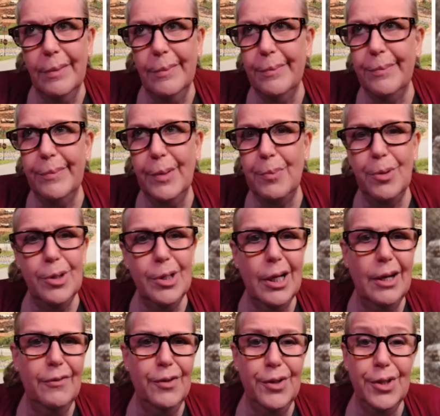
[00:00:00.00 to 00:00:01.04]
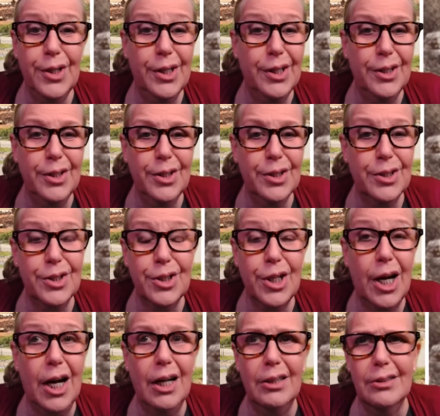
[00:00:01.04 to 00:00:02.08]
you put everything into this
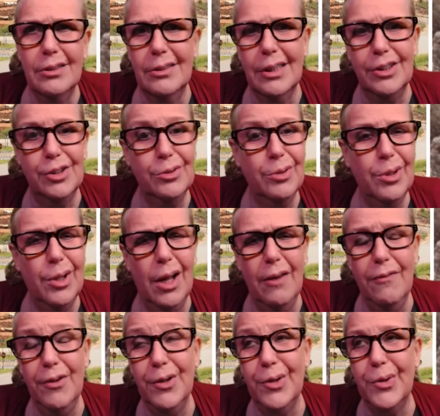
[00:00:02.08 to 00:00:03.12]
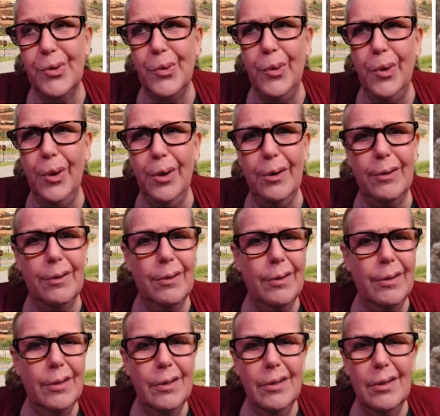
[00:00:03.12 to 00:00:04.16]
child that you love and adore, and
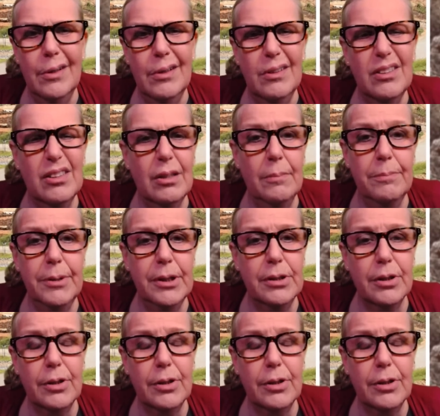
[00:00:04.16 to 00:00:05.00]
some piece of